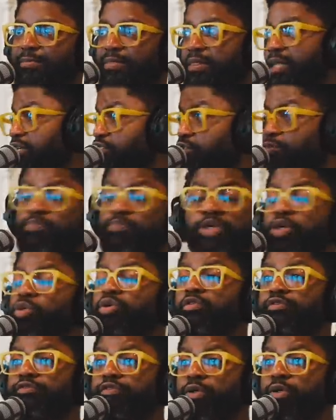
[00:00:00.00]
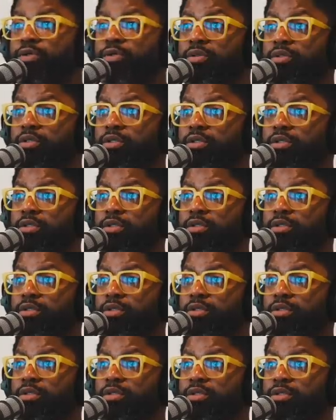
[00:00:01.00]
It's beautiful.
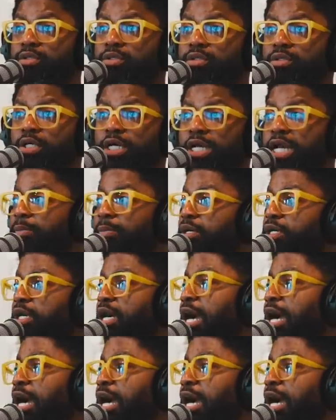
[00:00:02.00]
And I'm